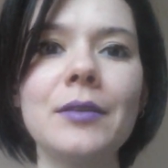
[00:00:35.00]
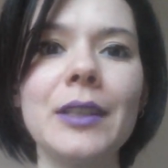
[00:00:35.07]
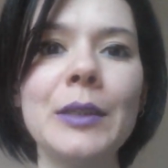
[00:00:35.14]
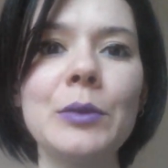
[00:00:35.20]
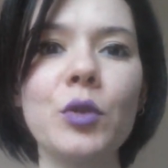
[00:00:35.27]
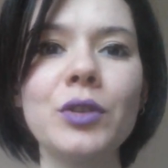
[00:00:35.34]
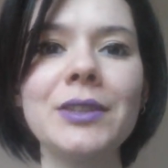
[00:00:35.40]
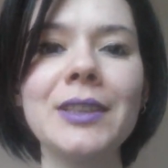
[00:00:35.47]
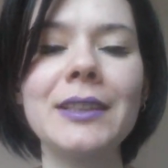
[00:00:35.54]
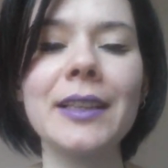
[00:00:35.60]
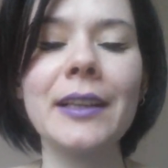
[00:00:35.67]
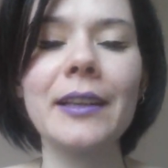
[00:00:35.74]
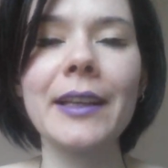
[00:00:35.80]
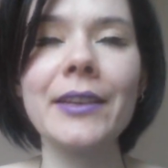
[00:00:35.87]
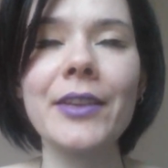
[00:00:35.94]
more
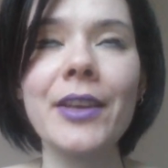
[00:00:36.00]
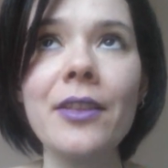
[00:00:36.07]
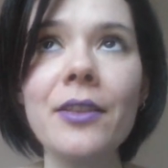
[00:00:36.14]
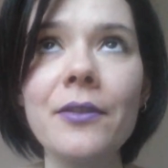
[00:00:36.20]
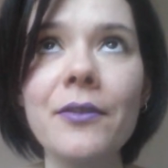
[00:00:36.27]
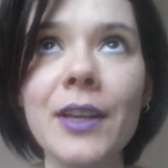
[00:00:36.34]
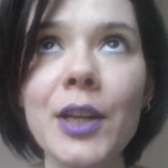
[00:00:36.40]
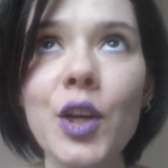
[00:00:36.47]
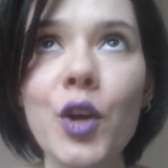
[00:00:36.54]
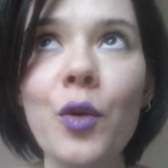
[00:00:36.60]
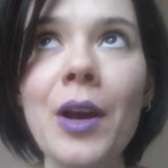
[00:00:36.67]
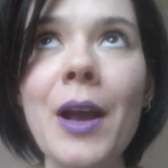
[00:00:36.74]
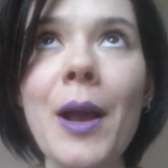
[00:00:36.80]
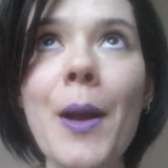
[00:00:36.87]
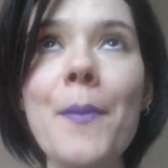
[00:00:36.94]
detail in the other
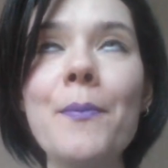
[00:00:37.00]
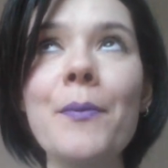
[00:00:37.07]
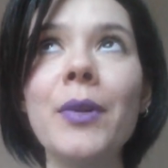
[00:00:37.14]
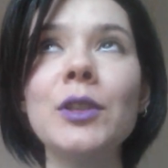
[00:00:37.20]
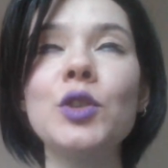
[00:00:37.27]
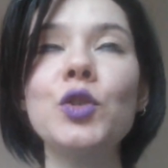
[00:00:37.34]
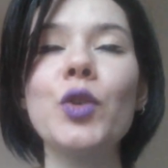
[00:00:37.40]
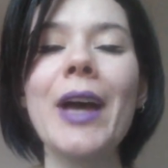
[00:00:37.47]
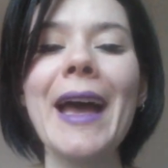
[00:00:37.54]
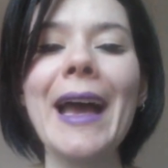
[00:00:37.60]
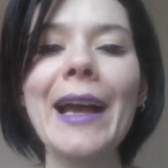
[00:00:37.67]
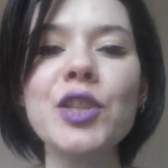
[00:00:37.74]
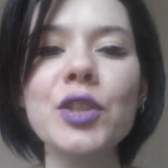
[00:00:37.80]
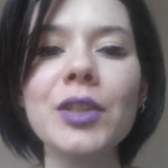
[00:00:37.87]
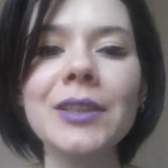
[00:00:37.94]
video, but to
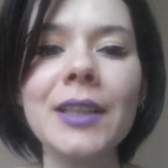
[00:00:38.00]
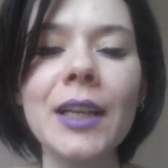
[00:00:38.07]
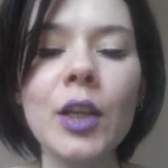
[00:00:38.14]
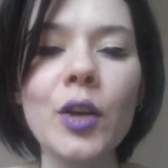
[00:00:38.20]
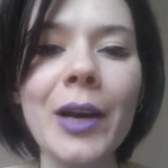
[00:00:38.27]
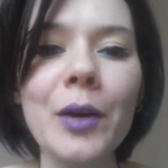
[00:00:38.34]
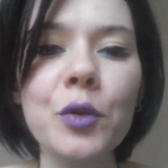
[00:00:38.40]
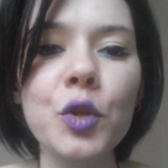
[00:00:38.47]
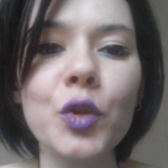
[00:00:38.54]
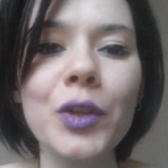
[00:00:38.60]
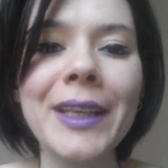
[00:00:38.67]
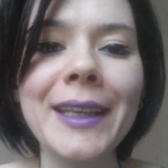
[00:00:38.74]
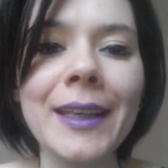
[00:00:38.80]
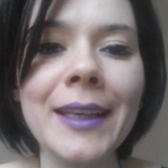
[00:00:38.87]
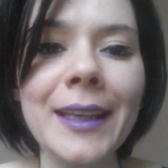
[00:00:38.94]
actually tell you how you
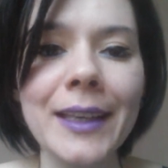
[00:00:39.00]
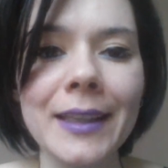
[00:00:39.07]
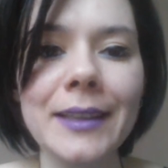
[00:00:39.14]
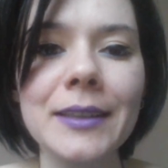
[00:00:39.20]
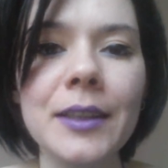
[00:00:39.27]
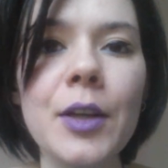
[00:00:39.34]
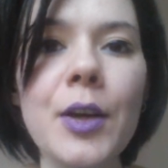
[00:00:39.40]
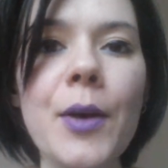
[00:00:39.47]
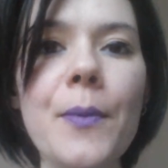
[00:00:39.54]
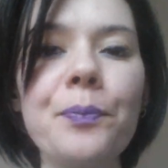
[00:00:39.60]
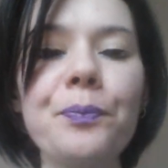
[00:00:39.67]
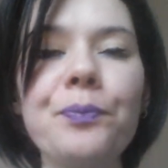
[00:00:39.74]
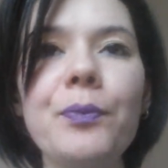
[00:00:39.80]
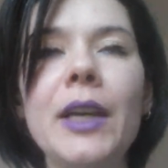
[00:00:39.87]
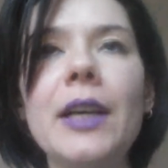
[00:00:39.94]
kill it.
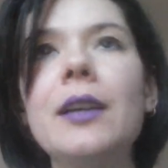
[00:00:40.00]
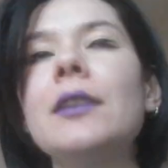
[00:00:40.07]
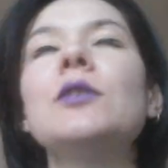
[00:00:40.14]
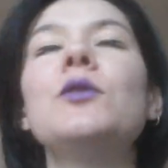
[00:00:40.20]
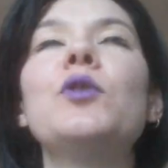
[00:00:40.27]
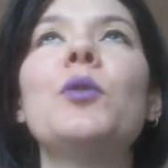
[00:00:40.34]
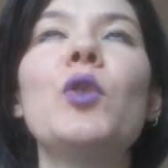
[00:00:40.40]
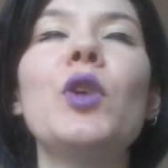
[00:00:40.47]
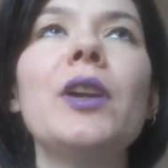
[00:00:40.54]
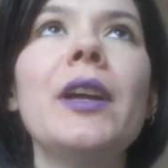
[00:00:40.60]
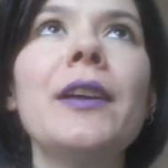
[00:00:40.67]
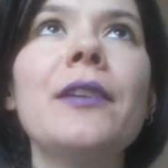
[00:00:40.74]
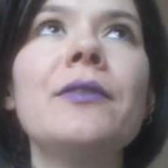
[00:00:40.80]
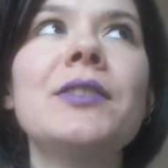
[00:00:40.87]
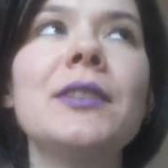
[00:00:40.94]
Because from what
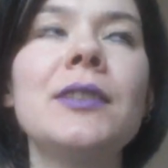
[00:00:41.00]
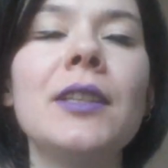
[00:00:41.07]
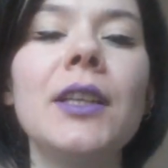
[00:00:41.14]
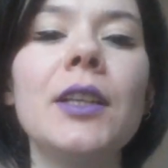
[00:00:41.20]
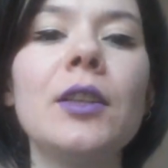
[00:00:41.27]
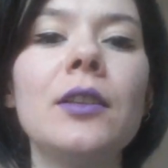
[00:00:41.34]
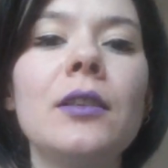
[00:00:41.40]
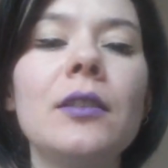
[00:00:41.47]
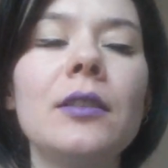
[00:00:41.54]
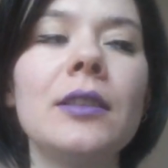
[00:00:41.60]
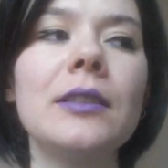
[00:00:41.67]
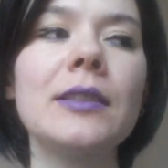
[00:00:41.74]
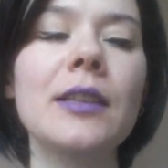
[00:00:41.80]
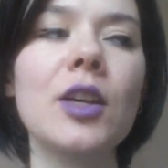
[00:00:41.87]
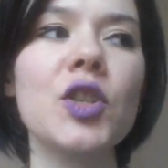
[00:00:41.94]
I have seen, the
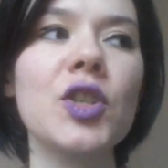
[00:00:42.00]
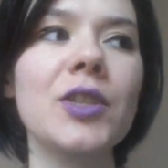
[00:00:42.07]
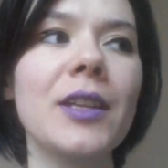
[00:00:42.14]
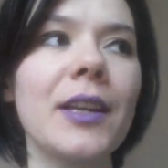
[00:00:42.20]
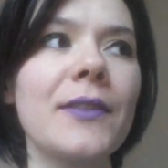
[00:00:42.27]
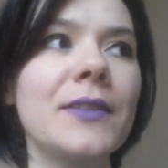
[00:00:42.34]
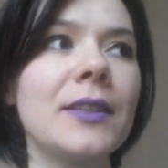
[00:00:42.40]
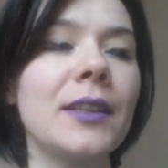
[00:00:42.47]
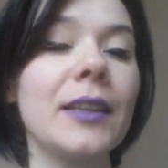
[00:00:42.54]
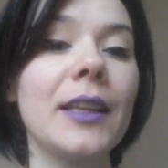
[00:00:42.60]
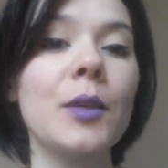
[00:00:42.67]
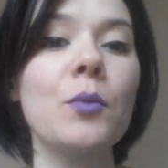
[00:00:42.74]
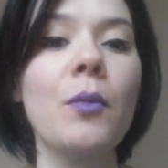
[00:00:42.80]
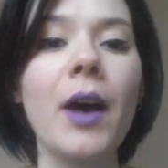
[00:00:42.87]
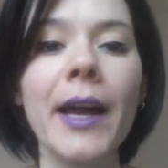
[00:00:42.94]
discussions that I've seen
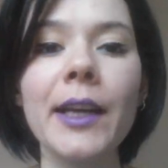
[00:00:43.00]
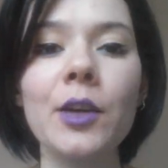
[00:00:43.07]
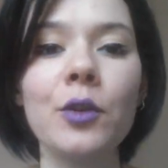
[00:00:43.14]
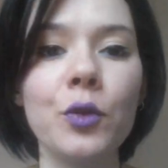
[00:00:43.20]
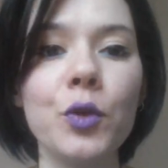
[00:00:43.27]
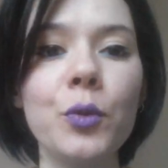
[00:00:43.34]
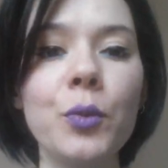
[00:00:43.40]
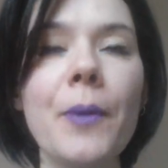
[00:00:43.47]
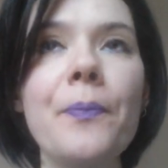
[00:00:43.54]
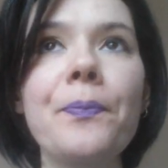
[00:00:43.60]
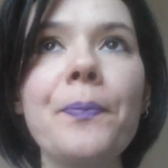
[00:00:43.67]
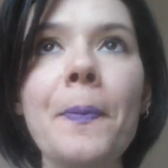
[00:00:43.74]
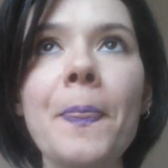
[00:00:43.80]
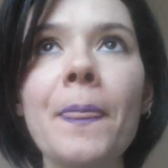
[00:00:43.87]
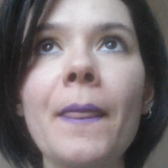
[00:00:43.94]
in my group,
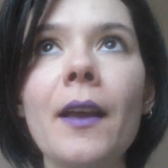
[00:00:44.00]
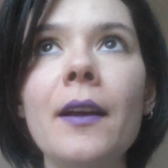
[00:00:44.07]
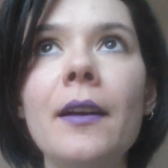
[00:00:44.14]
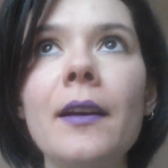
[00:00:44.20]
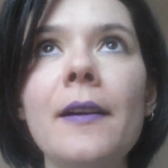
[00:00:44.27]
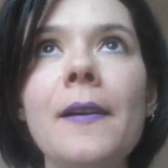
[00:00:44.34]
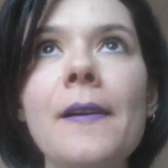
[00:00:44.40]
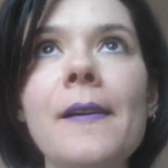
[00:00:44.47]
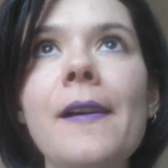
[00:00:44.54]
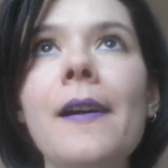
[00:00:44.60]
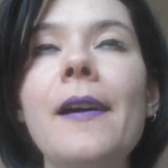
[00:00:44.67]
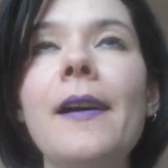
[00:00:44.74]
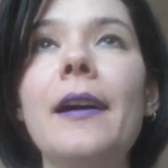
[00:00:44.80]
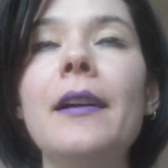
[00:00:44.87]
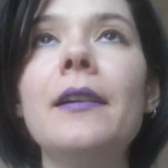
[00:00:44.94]

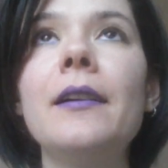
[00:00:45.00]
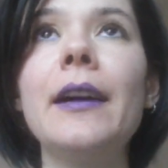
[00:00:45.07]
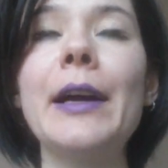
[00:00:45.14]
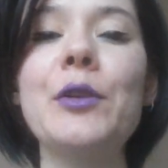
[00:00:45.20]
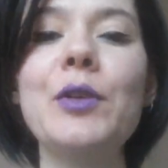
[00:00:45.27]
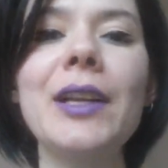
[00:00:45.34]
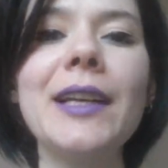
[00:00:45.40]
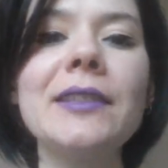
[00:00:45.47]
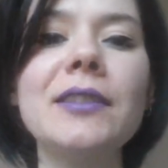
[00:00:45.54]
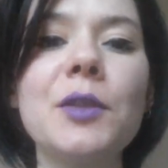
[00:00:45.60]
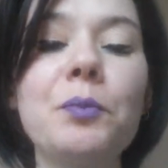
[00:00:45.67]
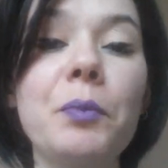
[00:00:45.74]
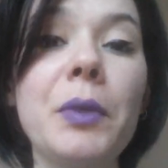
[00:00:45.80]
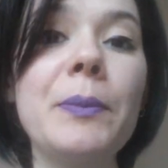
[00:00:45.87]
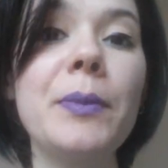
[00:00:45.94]
I realized
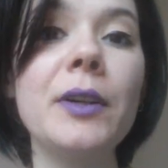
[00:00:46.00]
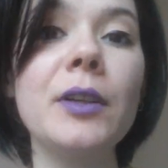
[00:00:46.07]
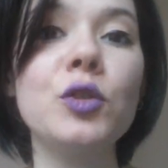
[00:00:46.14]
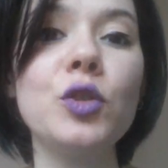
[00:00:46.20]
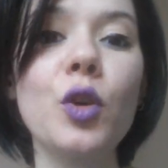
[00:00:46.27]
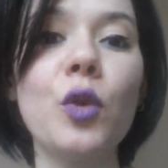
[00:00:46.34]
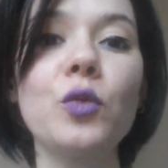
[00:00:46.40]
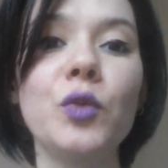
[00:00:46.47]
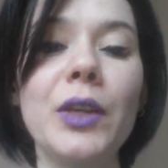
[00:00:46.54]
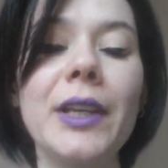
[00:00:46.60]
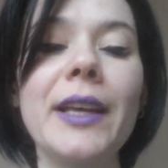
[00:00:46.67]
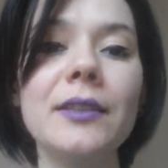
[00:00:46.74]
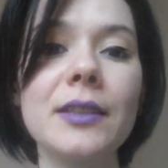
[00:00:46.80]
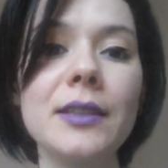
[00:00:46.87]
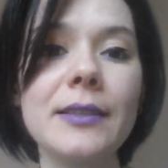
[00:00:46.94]
that people don't
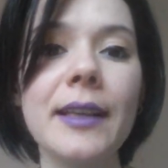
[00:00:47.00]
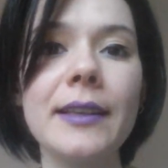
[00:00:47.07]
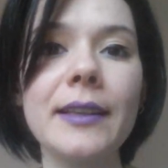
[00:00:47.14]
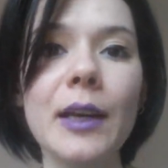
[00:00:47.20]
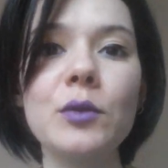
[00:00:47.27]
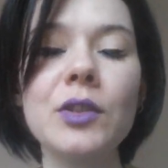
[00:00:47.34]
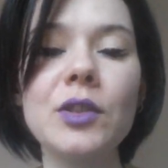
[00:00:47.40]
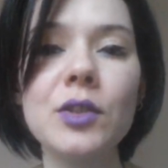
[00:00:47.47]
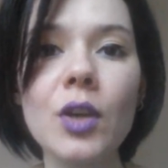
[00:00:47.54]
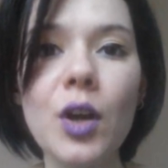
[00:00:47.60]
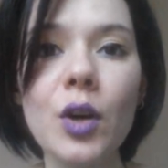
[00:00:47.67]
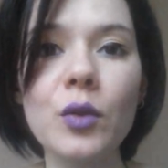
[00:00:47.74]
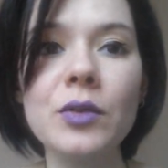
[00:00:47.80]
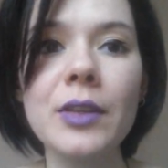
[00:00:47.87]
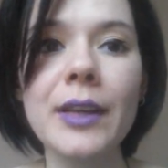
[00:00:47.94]
really understand how this
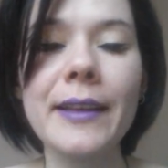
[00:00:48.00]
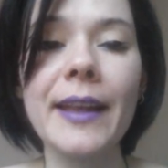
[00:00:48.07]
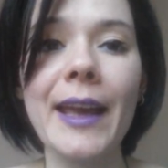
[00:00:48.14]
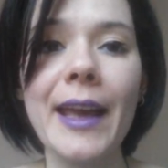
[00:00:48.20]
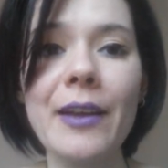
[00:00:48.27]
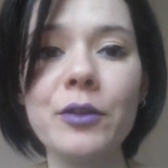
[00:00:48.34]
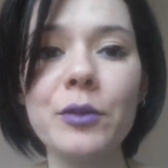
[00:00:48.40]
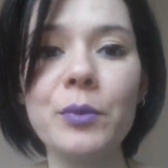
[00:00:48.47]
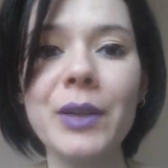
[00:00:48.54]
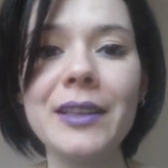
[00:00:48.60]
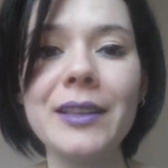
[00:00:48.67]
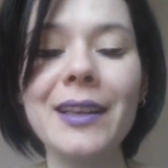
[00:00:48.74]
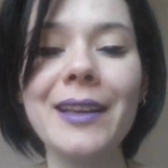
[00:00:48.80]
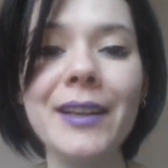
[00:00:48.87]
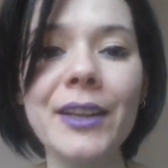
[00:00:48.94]
goes, and I haven't
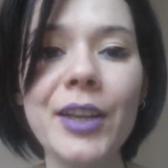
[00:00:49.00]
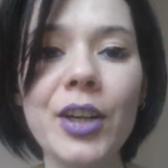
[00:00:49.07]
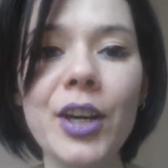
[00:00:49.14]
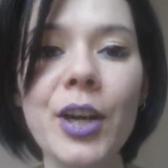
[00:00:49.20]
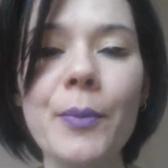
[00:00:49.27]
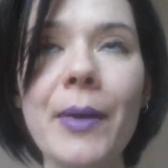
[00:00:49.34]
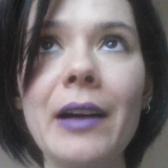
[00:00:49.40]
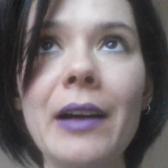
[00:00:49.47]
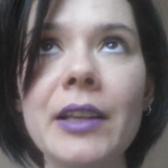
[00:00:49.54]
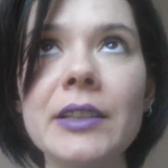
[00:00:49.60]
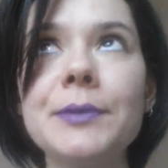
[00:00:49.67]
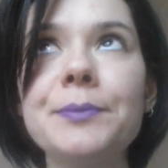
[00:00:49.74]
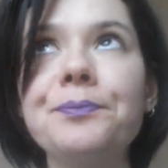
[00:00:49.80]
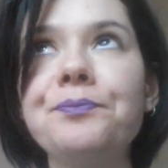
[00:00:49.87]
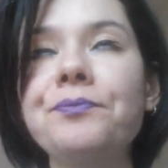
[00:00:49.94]
been clear about it.